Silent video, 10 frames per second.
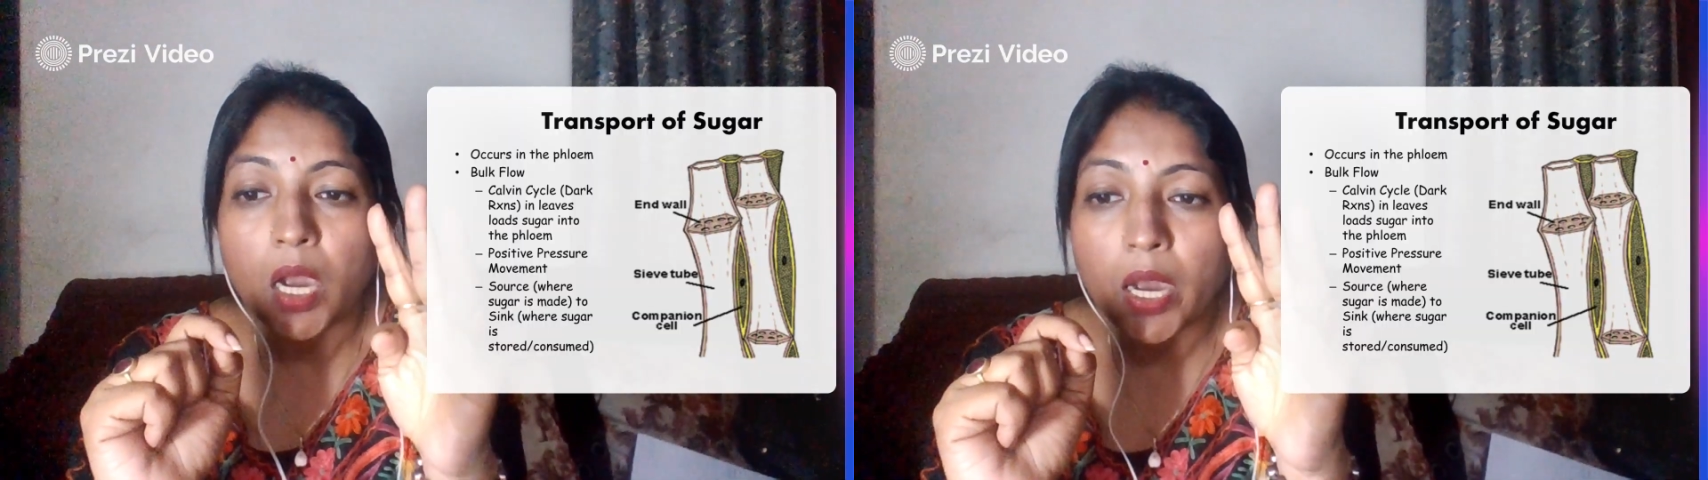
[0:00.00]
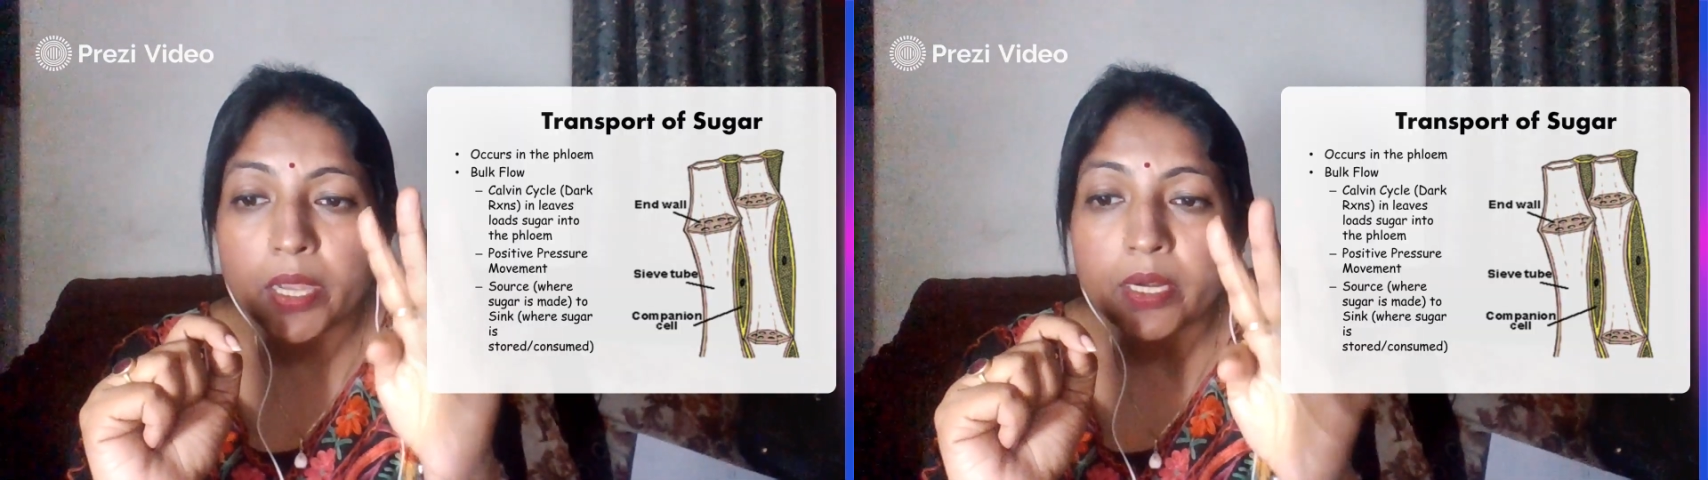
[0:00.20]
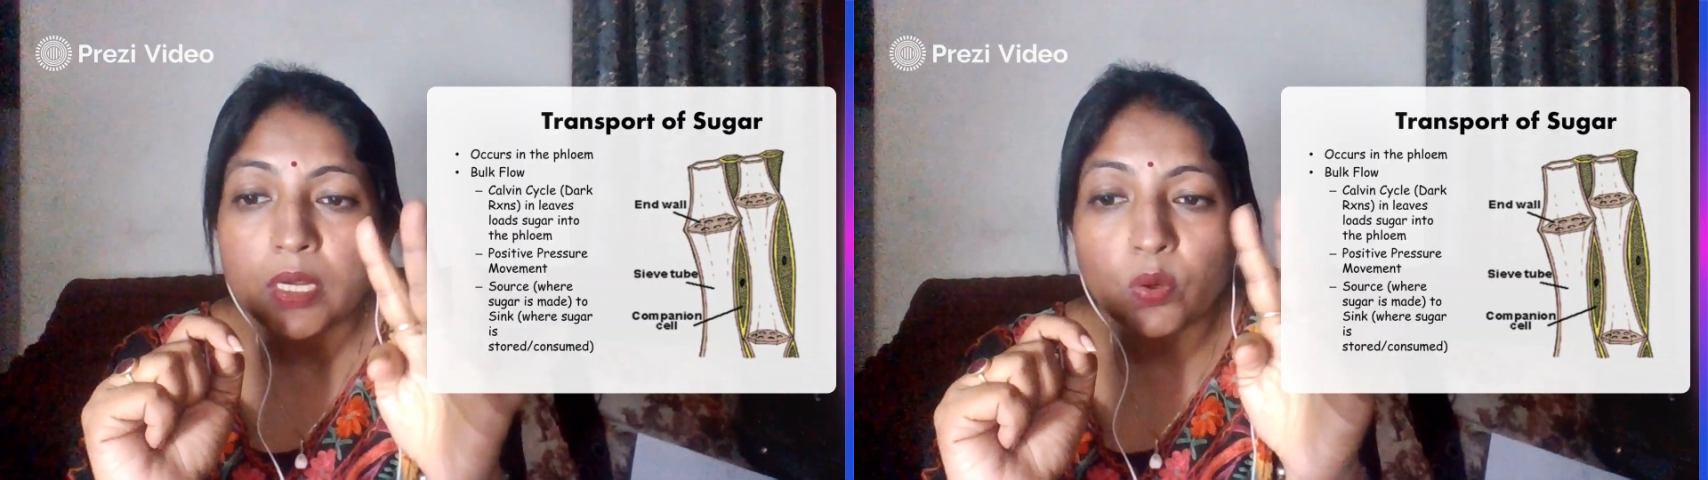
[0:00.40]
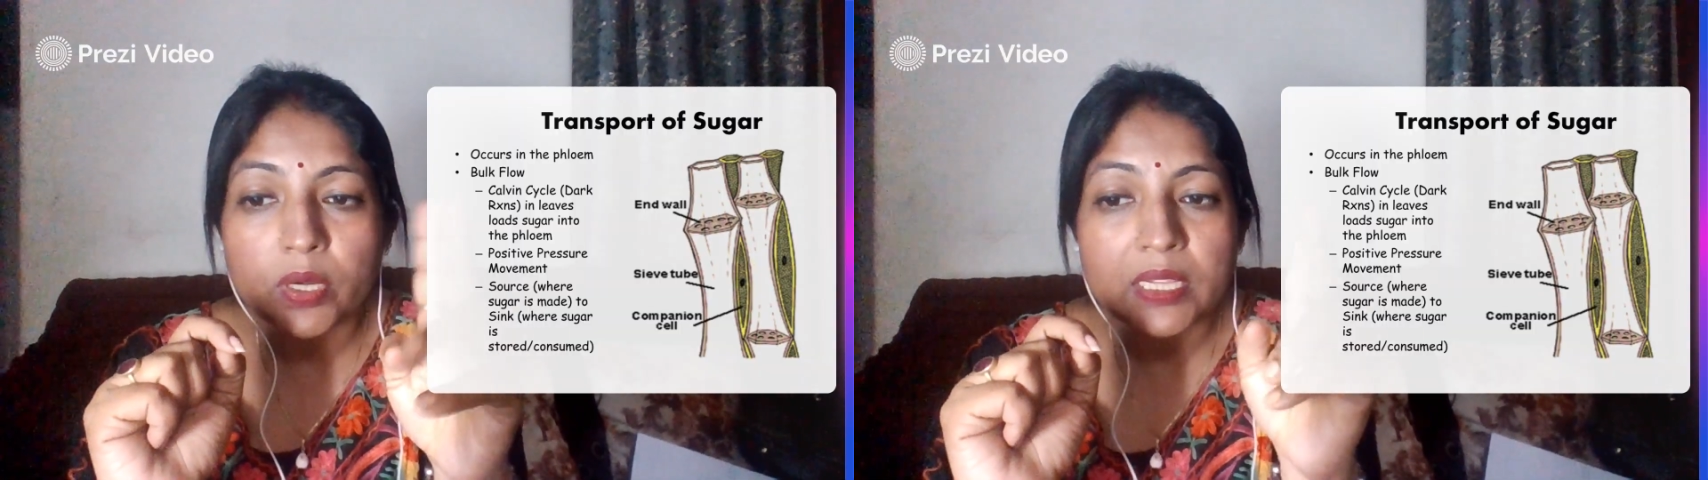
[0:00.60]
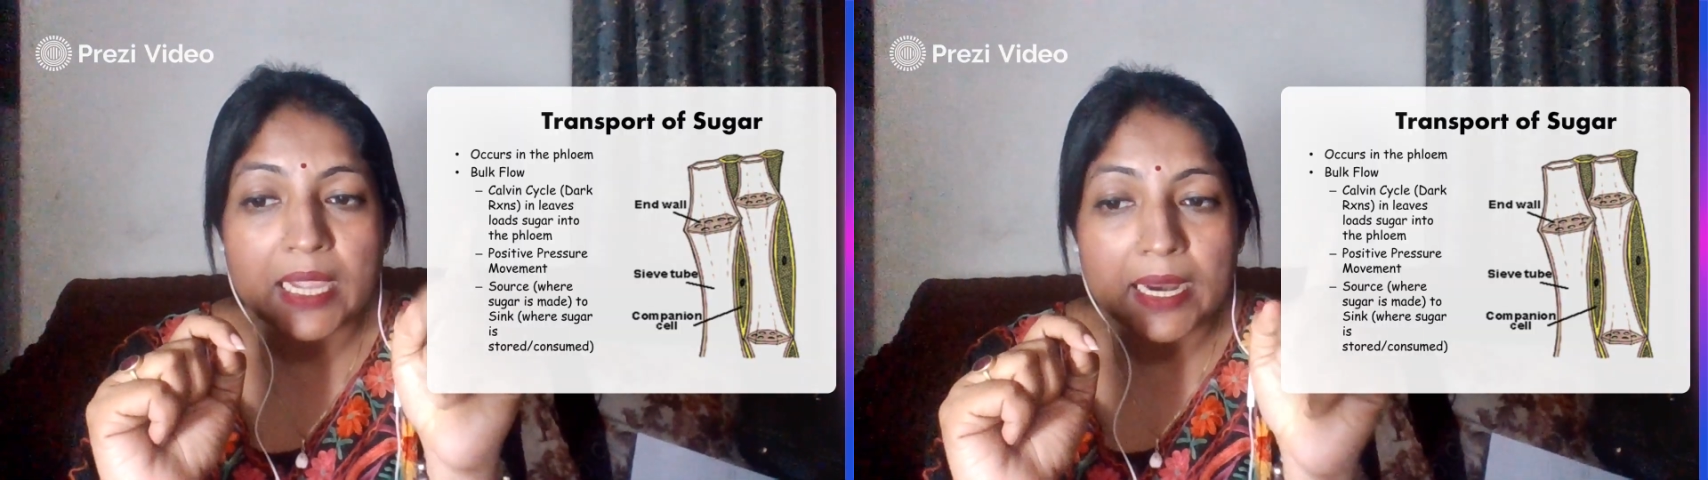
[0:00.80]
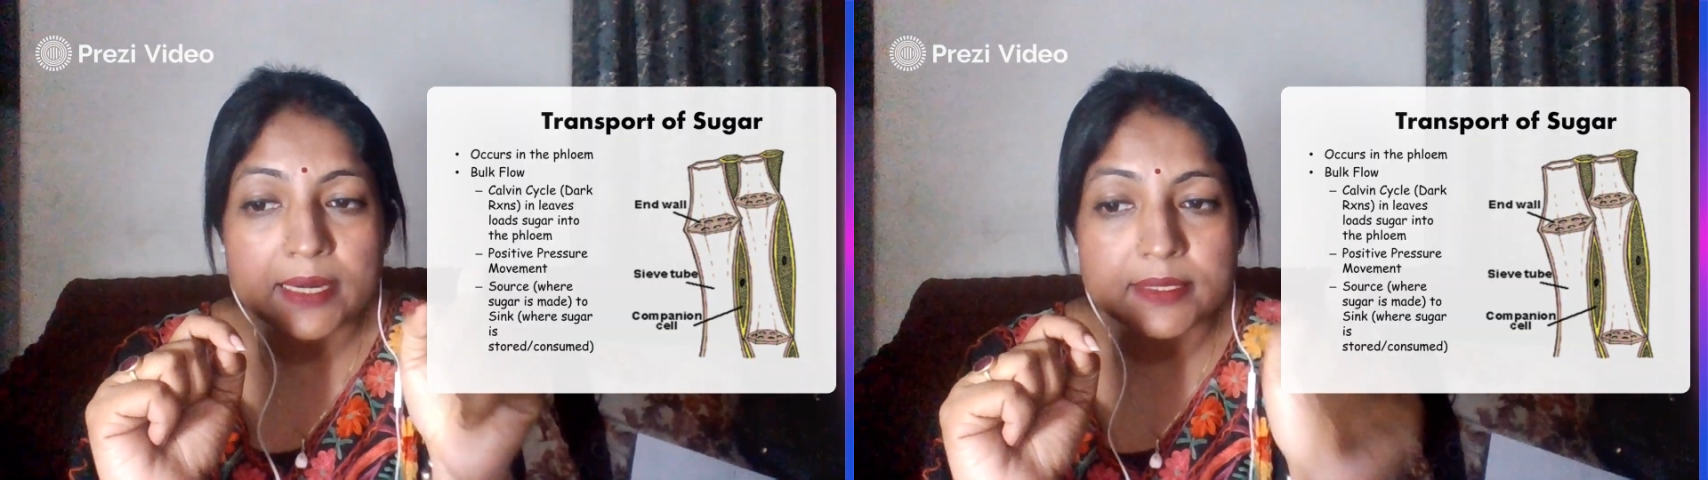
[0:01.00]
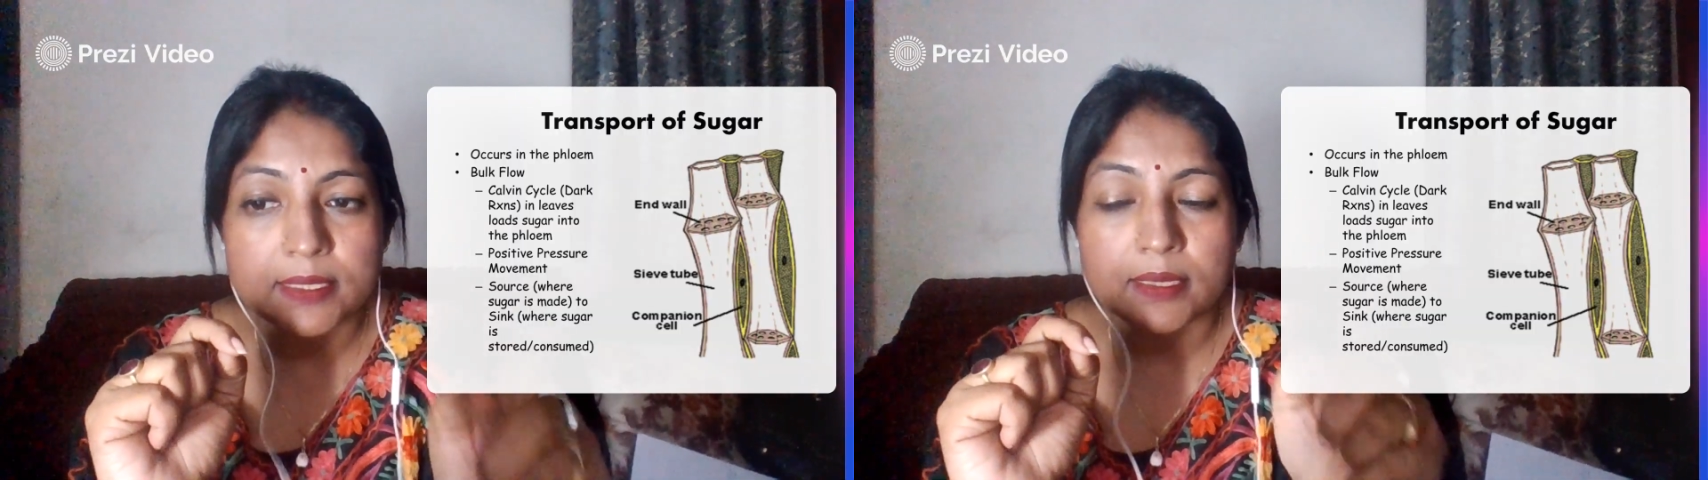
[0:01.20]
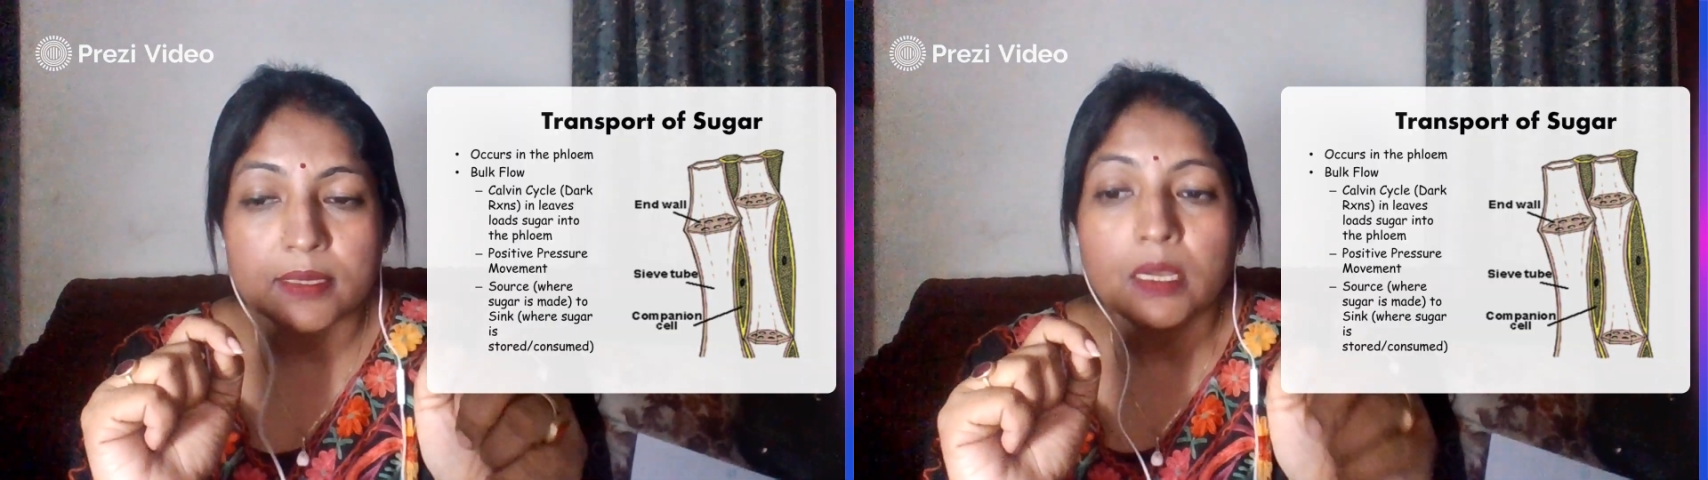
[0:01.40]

unloading at sink.